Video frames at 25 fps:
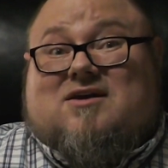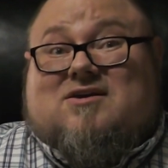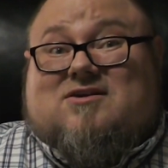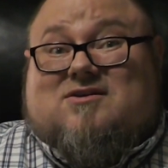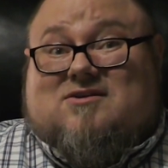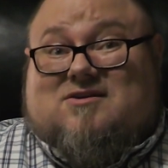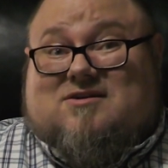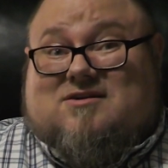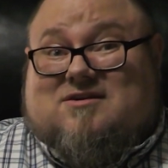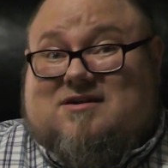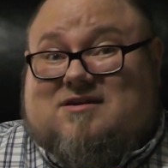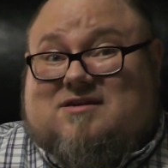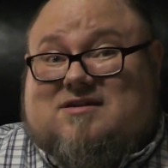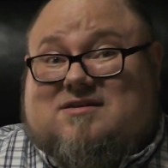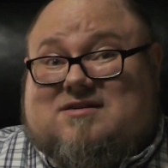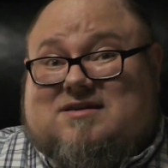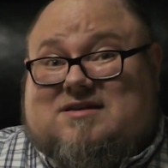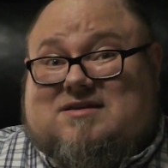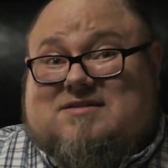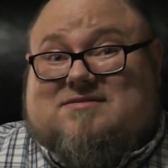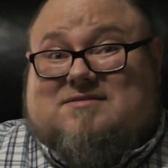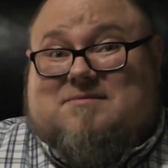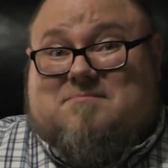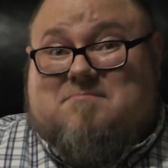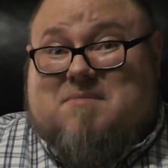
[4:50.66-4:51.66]
You're going to
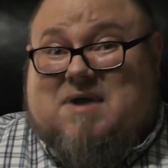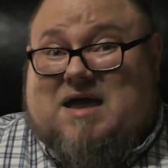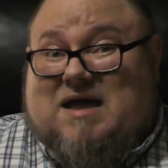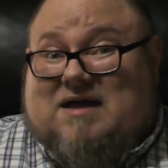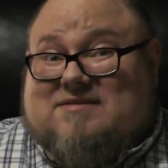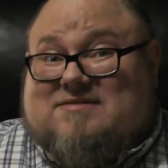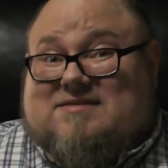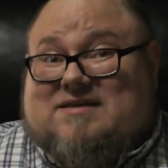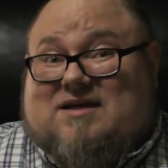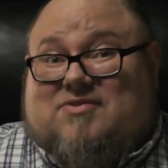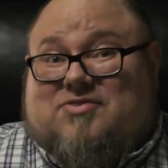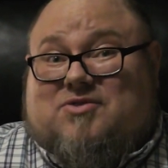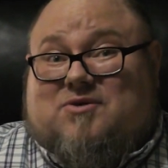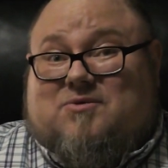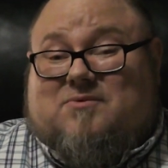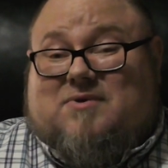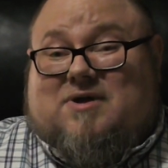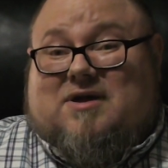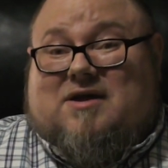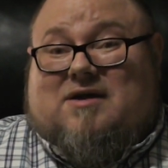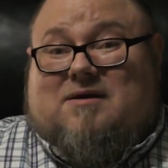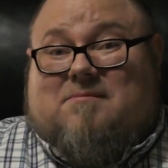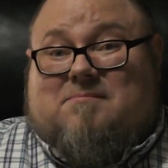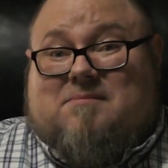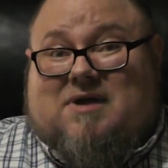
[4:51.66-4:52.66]
need to max out the
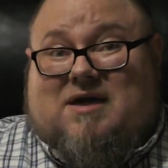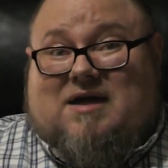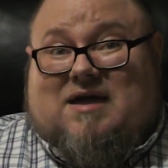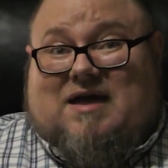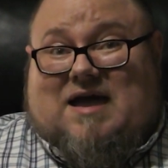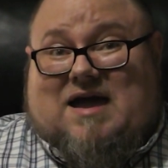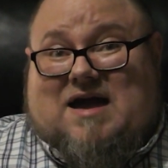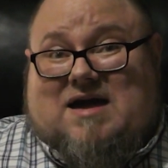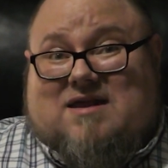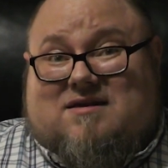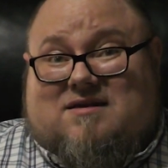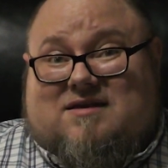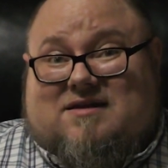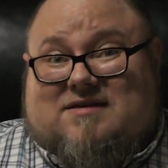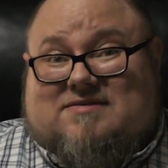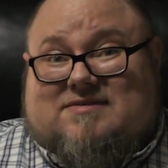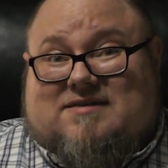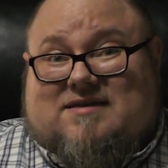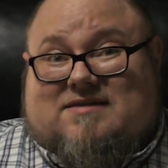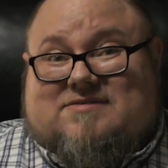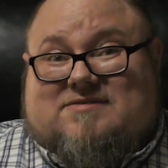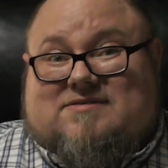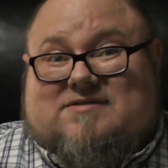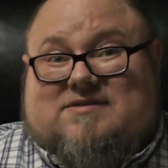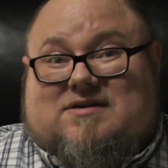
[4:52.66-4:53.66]
RAM, add an
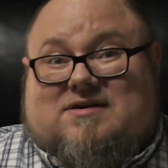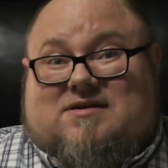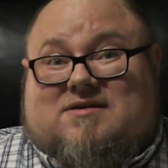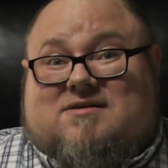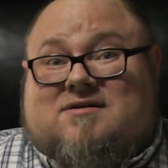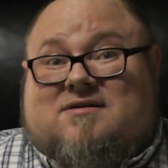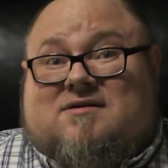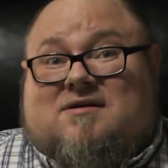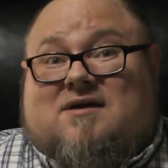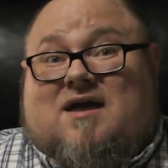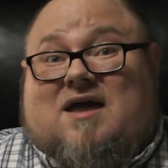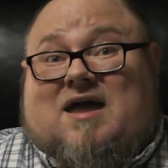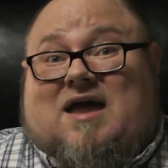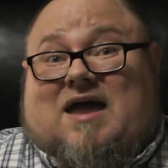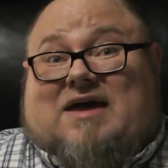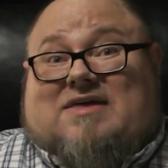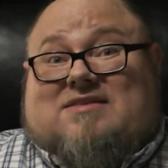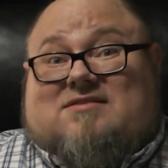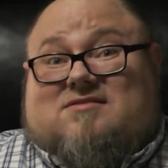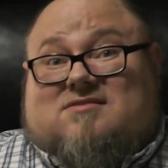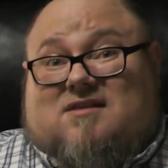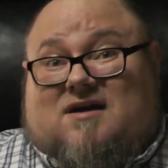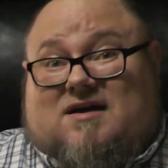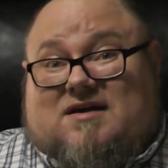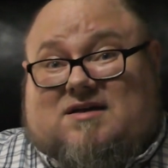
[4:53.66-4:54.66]
SSD,
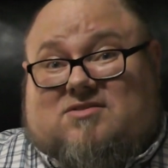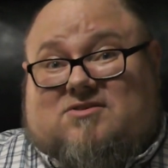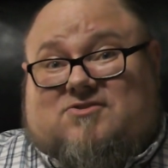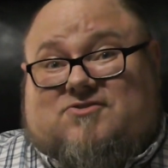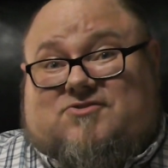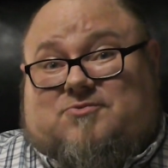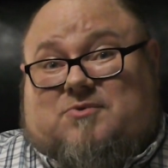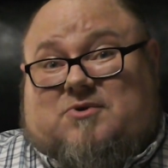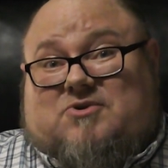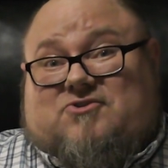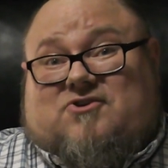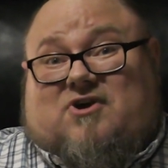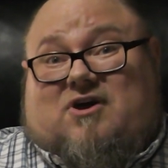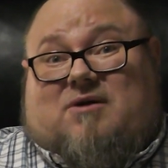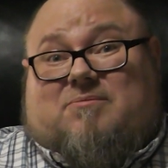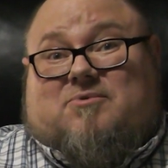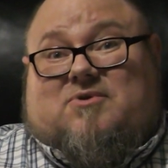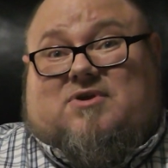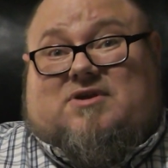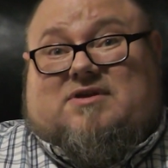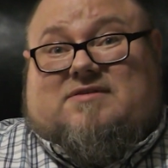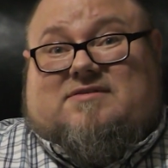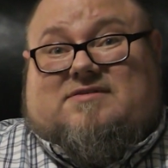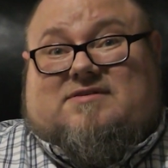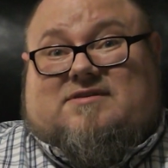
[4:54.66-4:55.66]
and likely switch
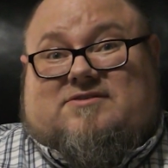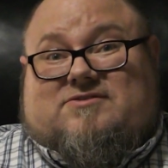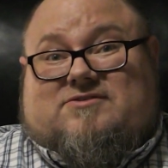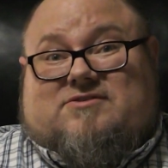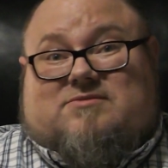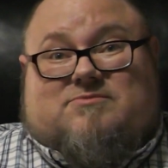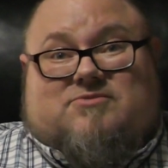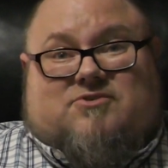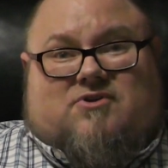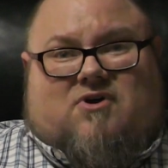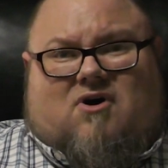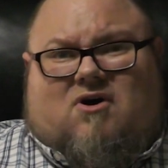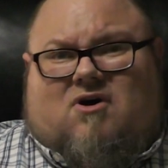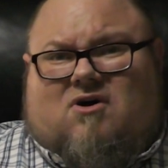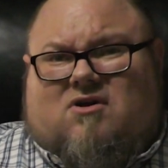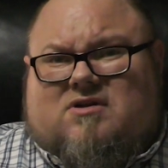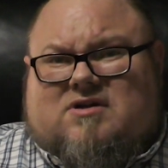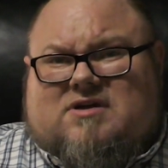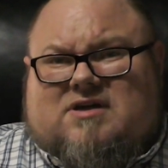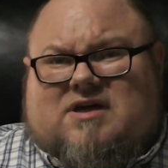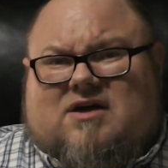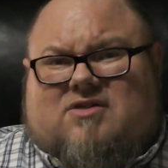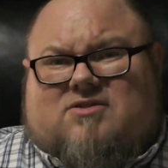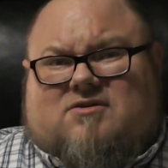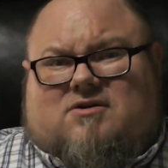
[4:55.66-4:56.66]
operating systems
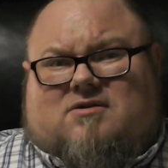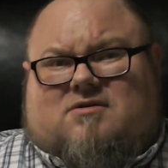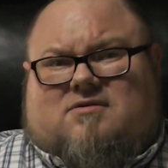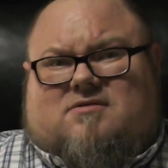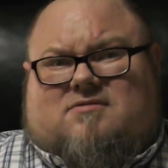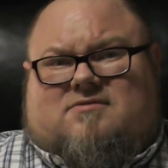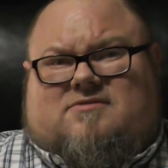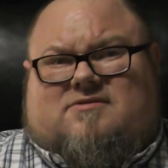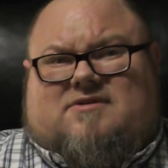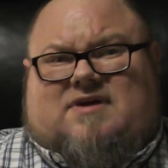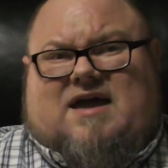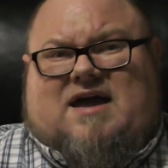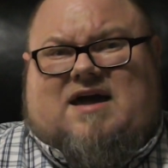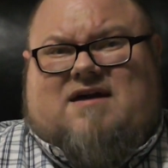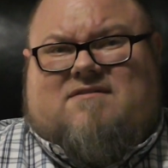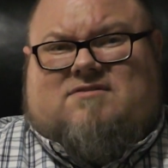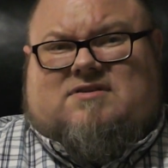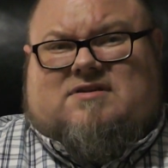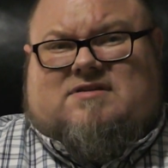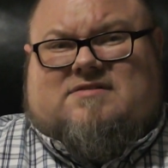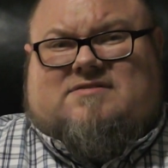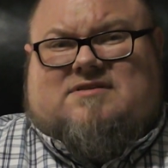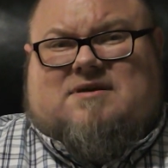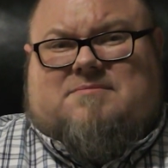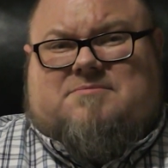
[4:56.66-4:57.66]
altogether to have
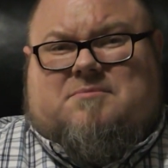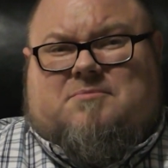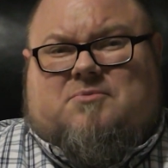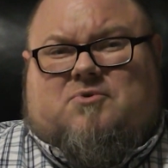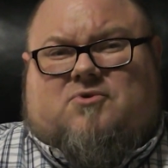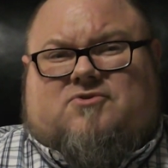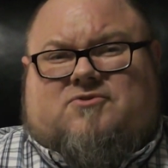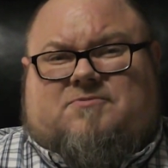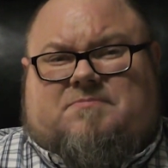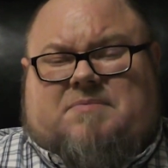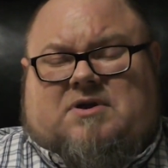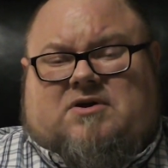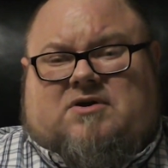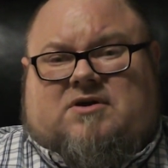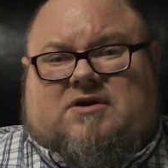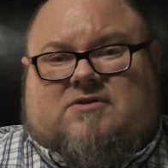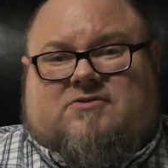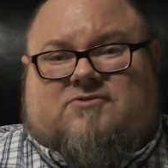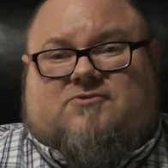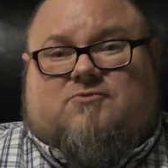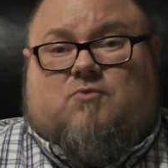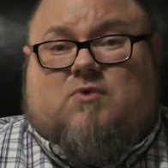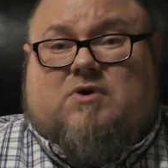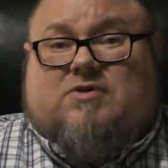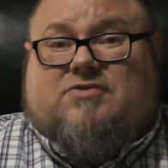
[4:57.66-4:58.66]
an acceptable
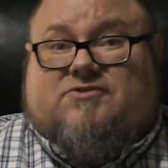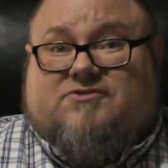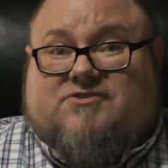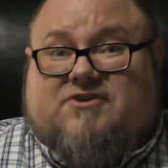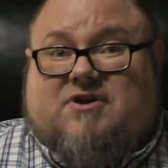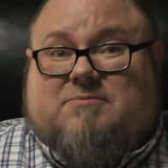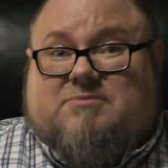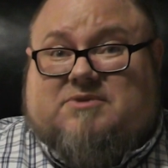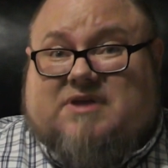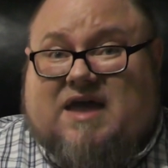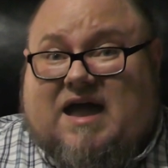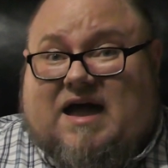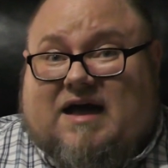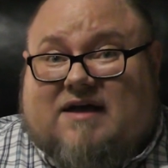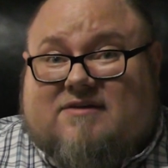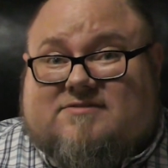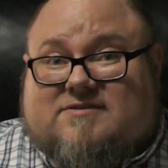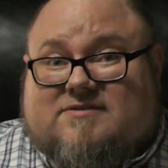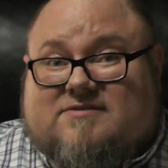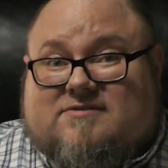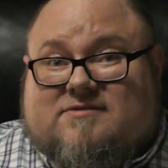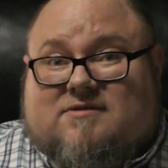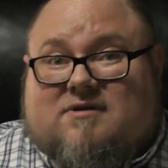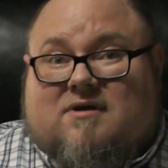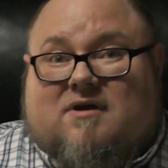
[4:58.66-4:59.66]
experience with some
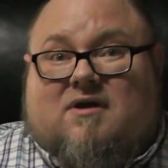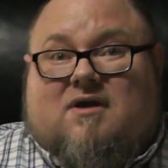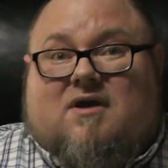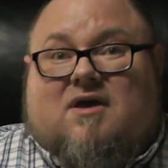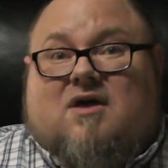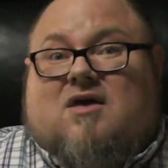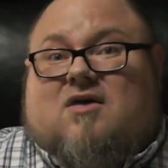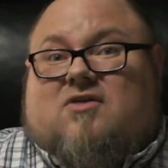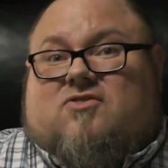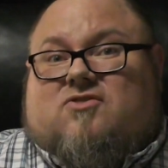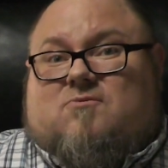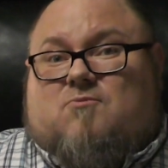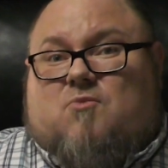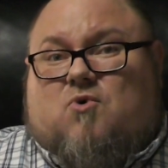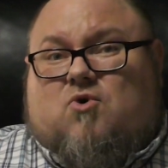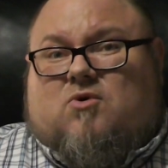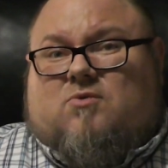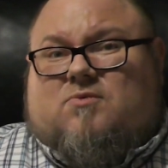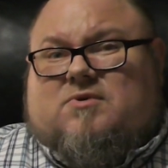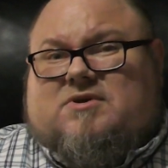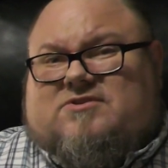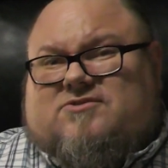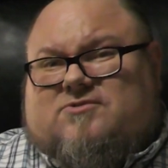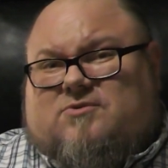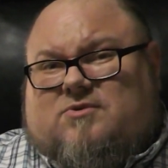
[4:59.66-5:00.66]
tasks. The more
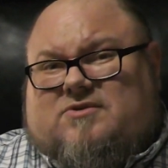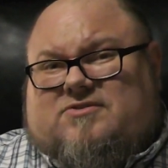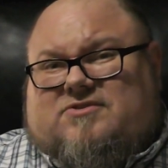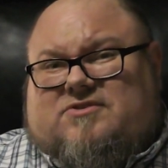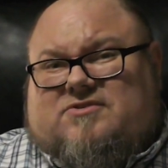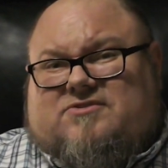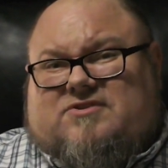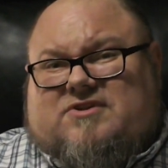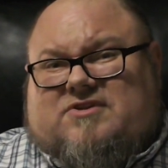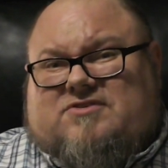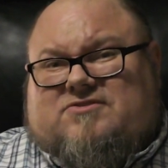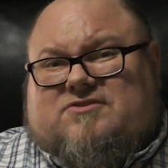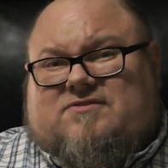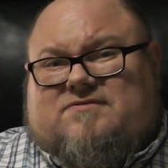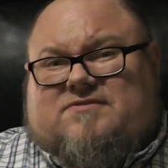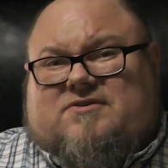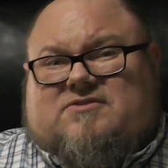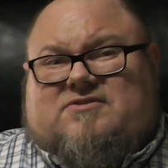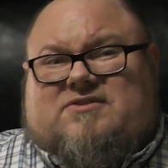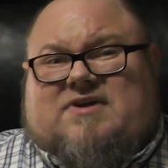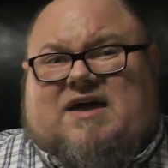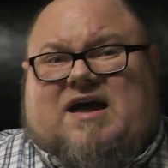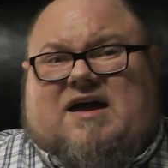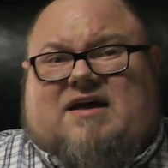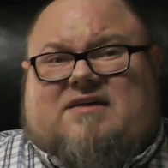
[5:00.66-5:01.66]
resource intensive your
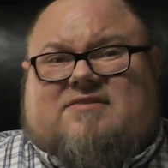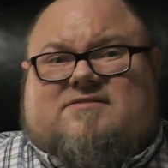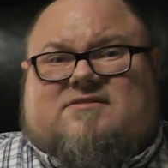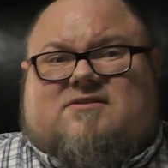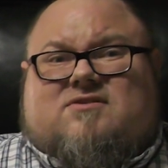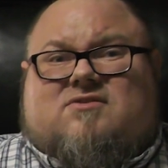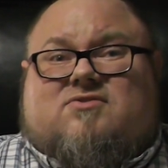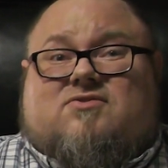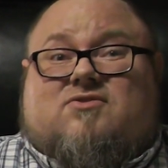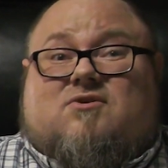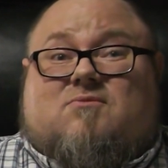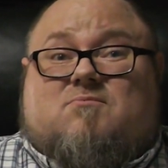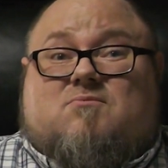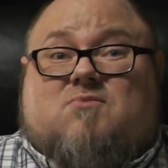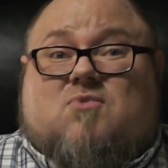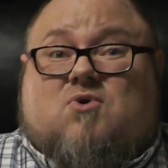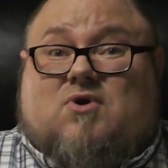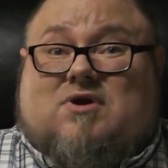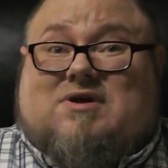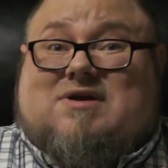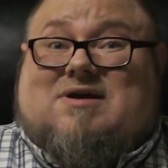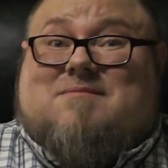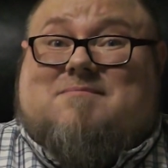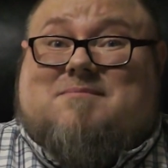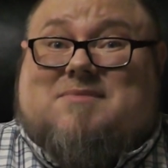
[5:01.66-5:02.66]
task, the
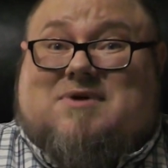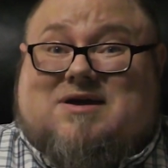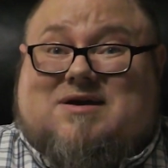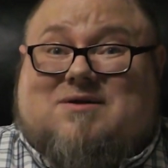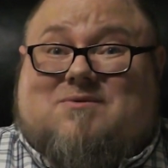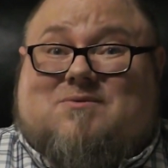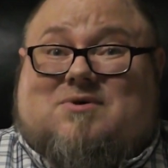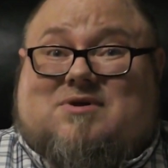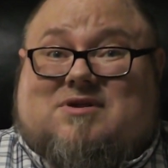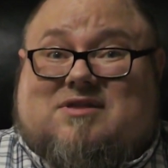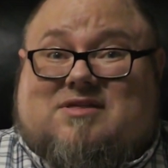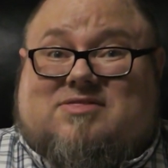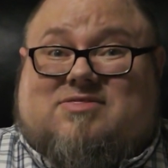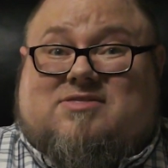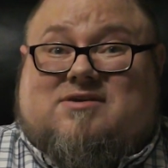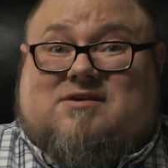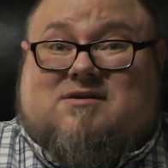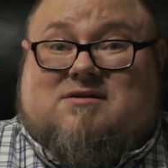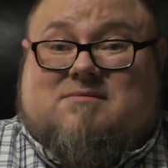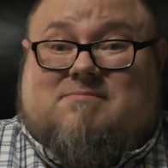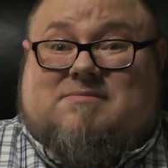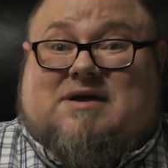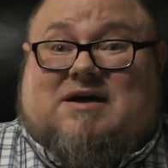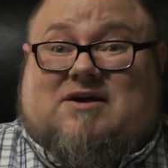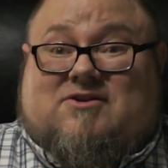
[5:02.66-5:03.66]
more you might want to
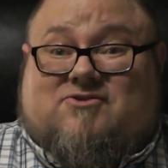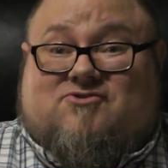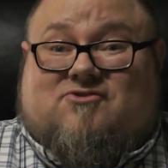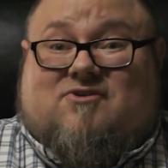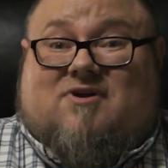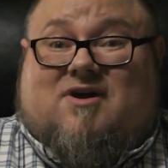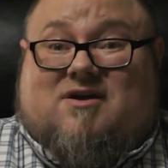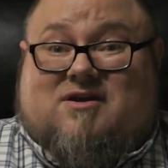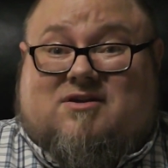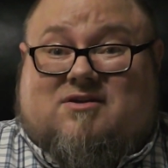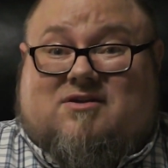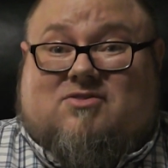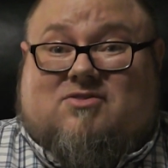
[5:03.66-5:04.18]
think about trying